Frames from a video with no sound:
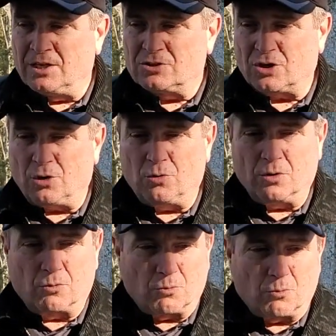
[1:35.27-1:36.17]
So
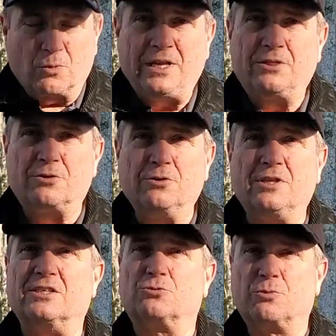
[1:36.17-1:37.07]
read through
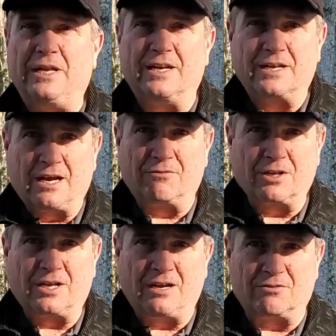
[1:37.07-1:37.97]
this, read it cover to
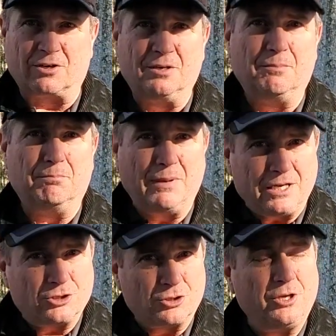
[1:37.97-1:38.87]
cover. Make
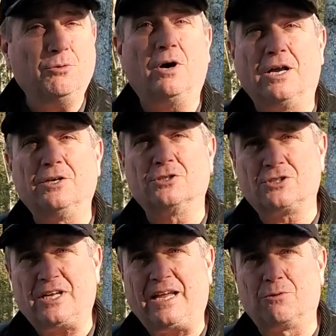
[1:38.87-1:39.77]
sure you
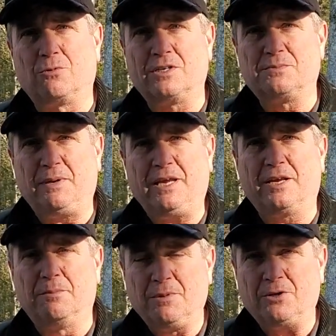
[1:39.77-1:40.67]
understand what is being
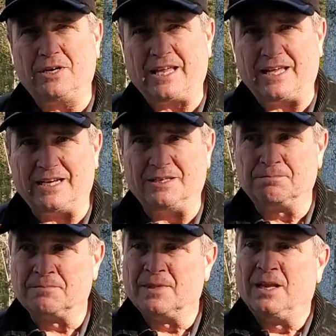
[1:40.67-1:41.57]
communicated.
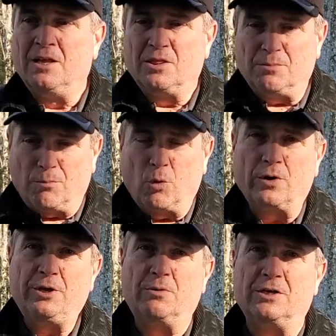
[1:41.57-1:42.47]
The more
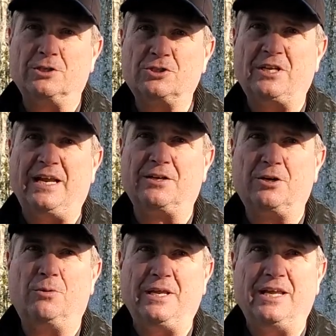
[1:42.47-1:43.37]
you understand
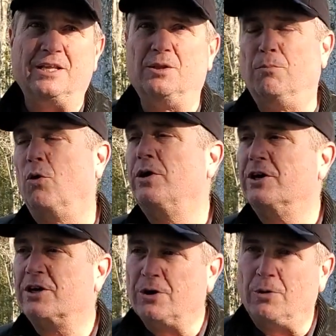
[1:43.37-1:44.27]
going in, the more you're
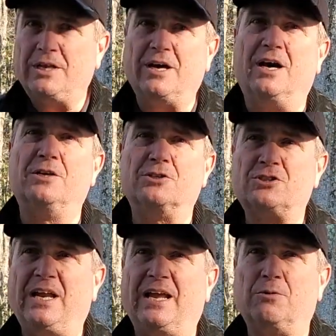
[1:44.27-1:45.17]
going to
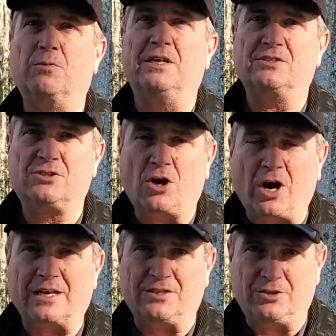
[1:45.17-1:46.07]
understand when it's
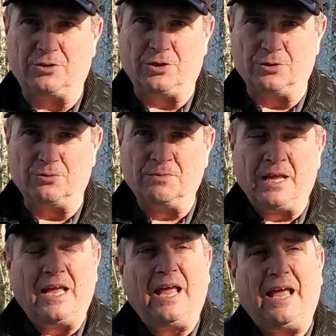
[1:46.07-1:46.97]
taught to you.
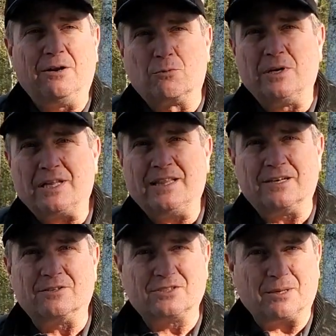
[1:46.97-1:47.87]
And really,
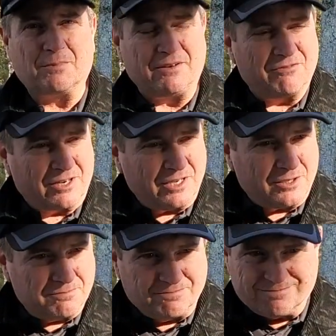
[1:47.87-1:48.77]
there is something very
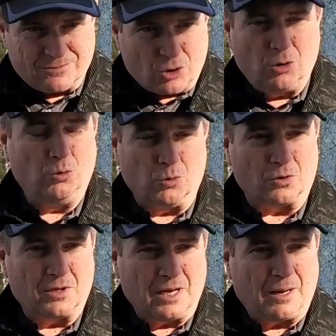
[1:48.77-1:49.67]

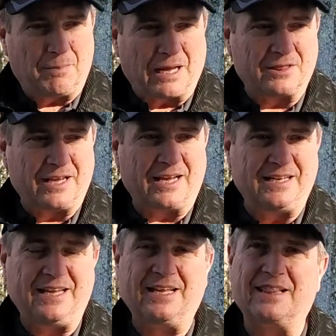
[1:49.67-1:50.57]
cool about the
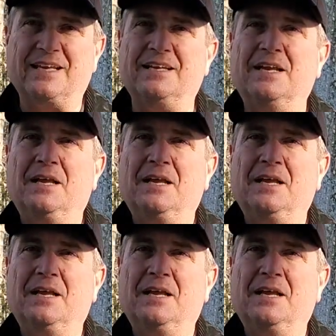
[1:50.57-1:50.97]
idea that